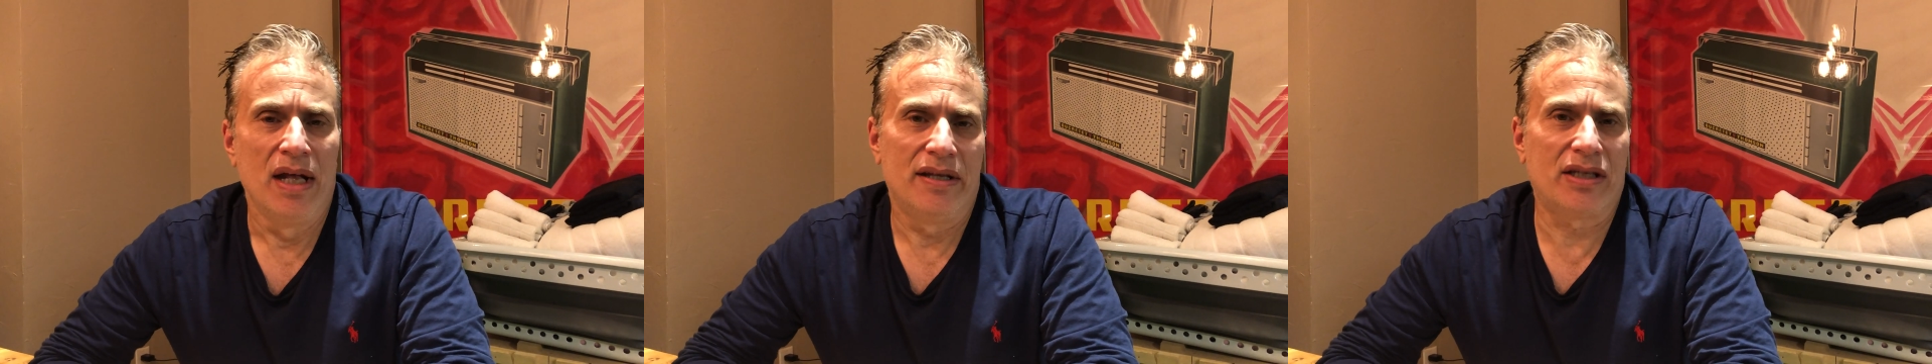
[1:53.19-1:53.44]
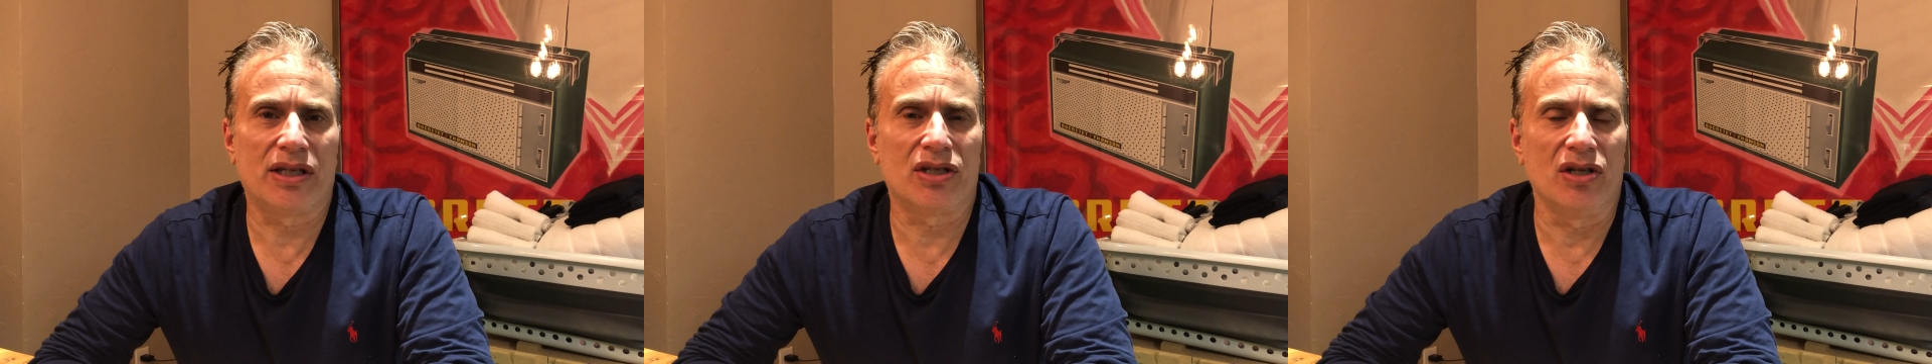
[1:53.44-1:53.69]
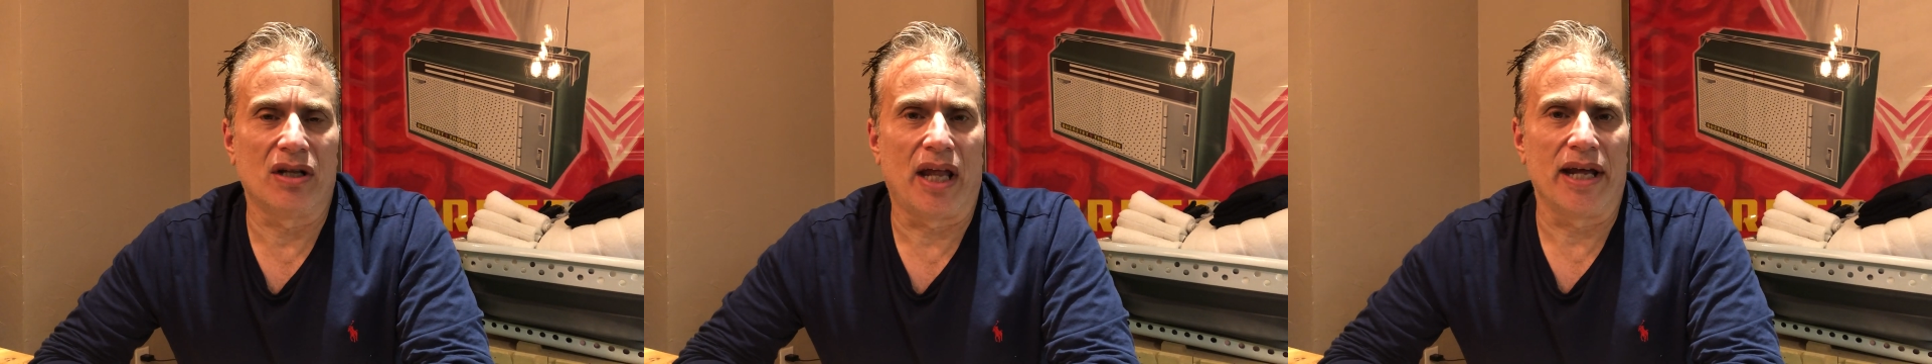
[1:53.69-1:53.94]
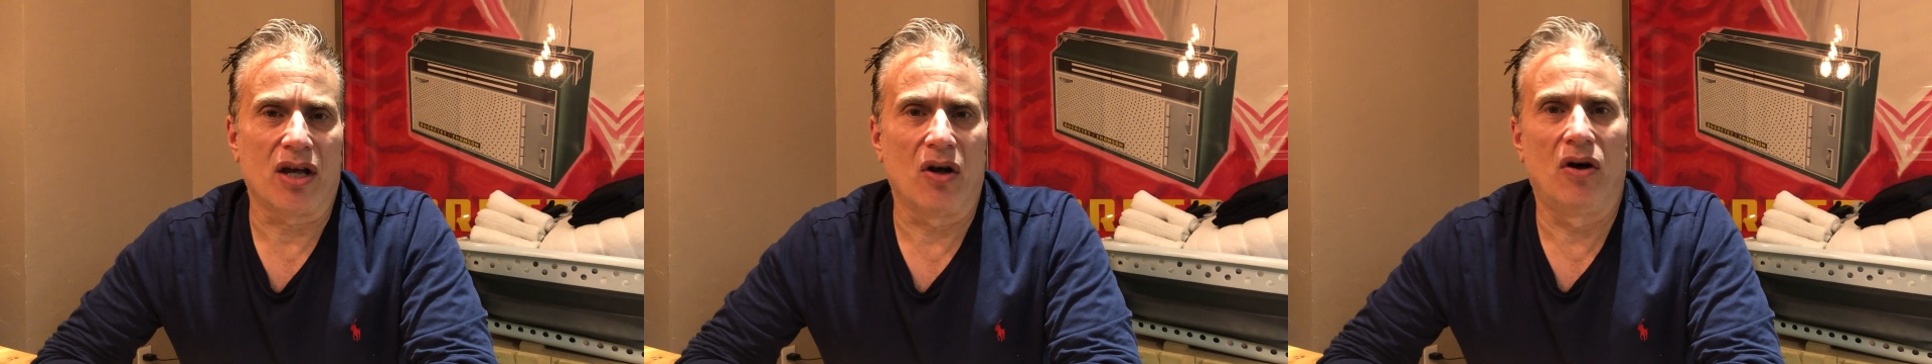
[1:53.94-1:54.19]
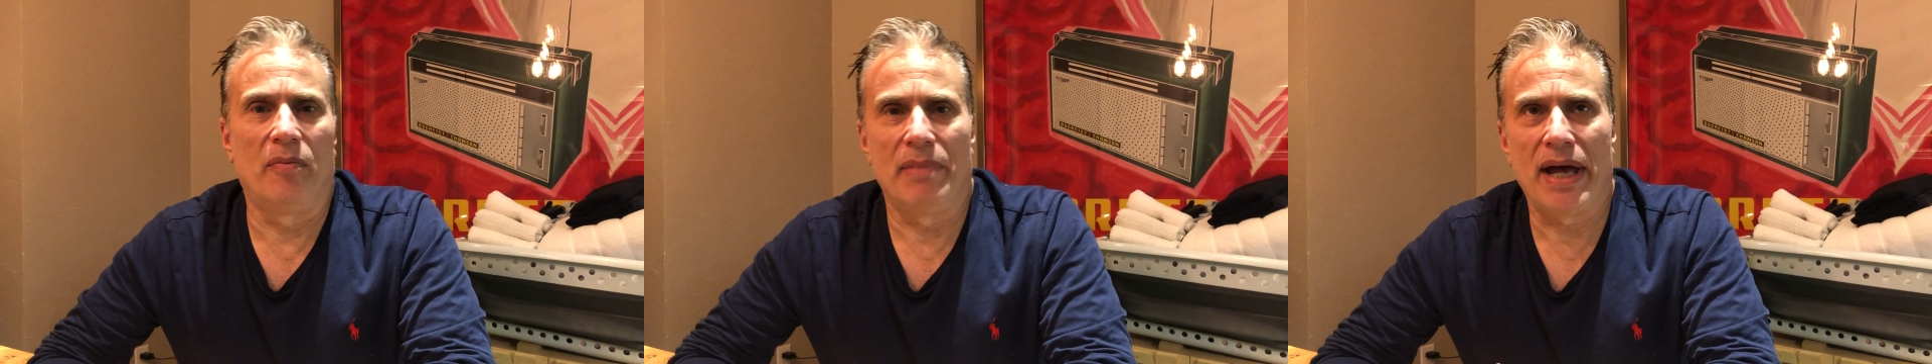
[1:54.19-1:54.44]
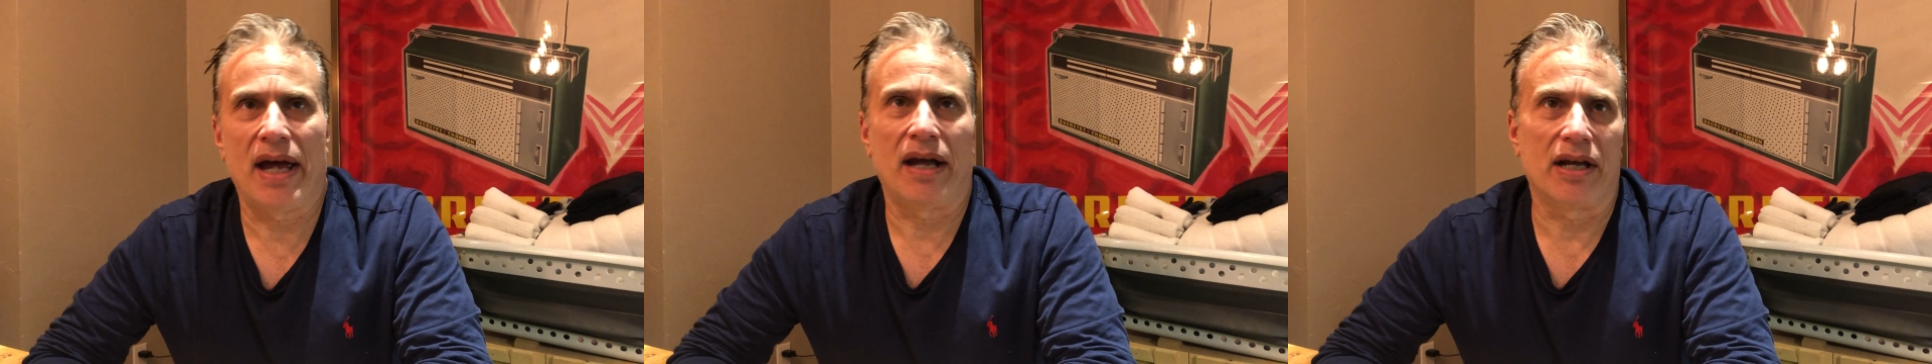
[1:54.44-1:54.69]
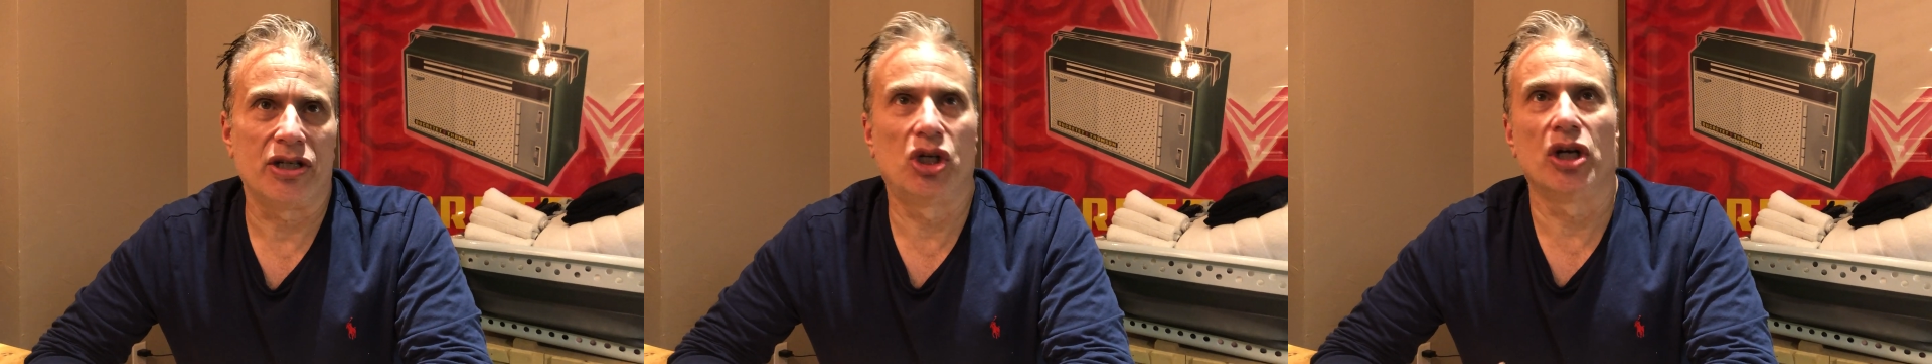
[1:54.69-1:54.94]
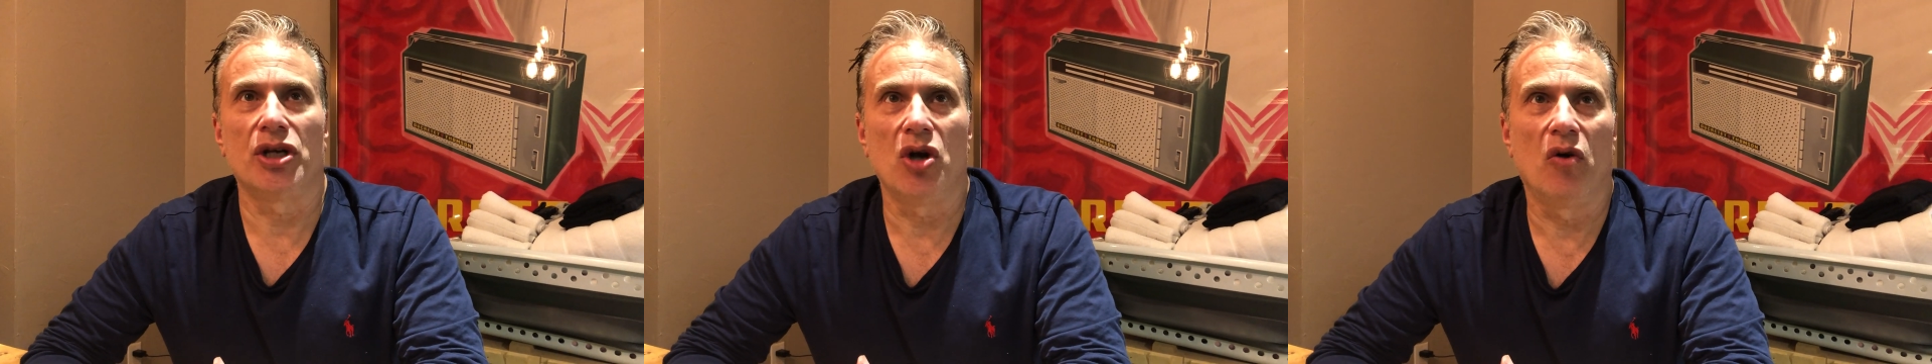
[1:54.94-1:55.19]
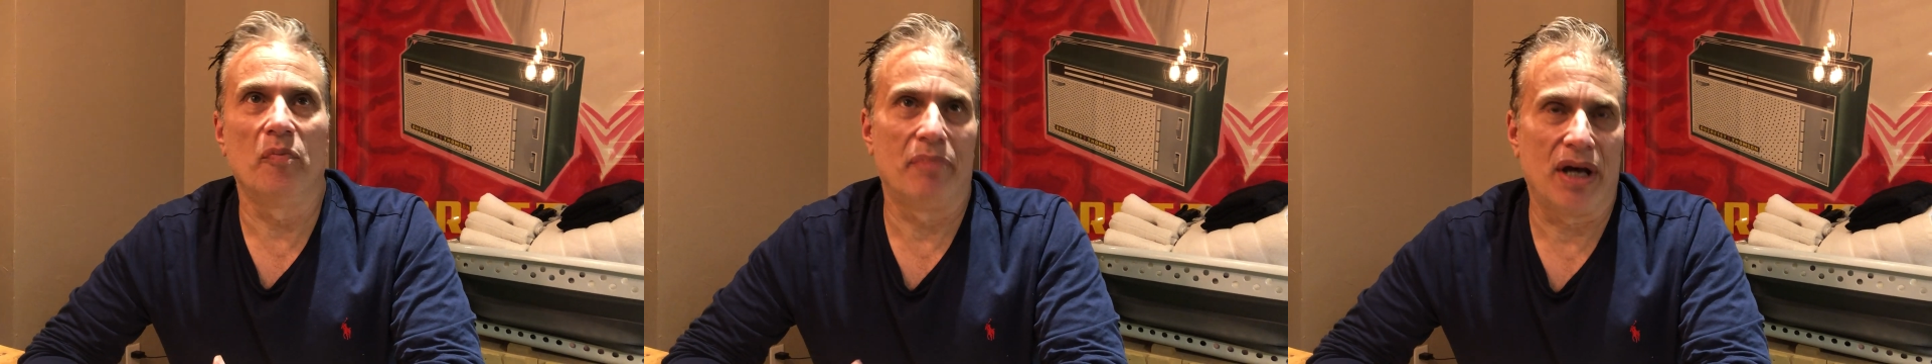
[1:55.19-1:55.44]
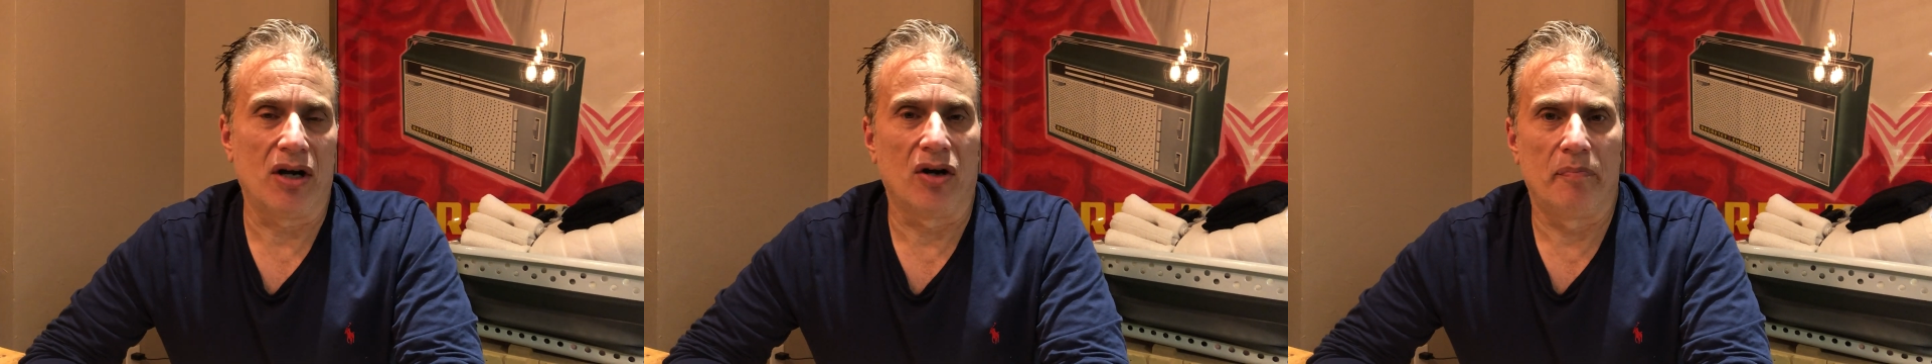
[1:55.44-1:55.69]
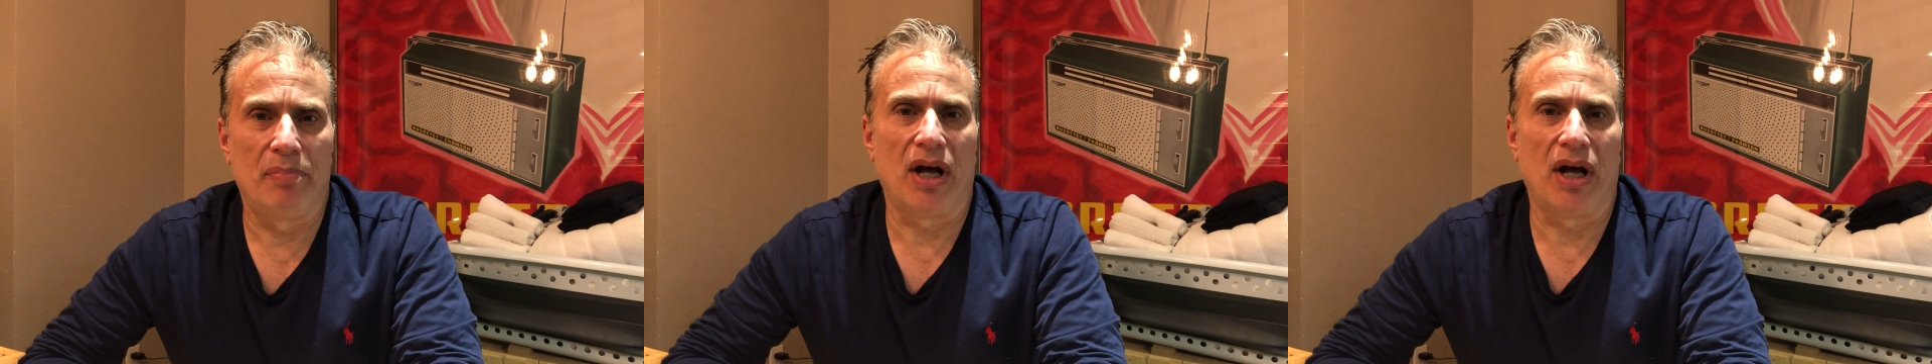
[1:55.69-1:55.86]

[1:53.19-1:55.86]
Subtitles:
This isn't like, oh man, I should have known better.